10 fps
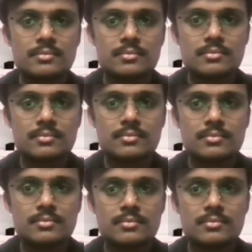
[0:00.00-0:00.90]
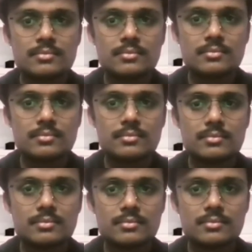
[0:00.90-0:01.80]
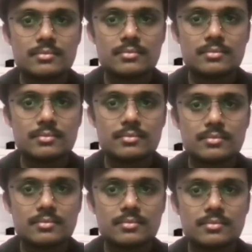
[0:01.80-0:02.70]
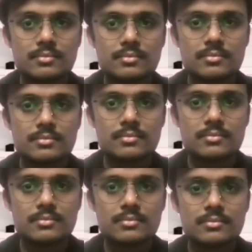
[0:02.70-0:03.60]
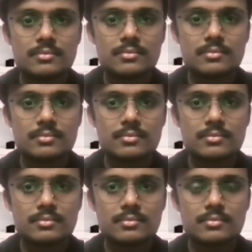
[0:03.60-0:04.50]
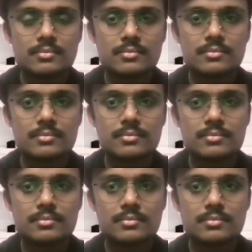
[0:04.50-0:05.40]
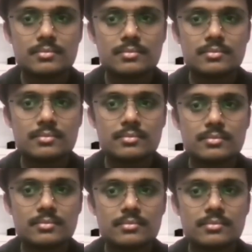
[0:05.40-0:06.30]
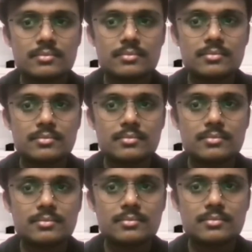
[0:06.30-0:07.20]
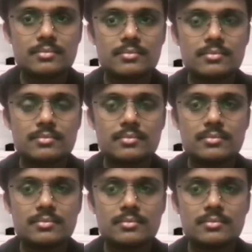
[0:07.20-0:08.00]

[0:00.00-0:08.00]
No words are spoken by the person on screen.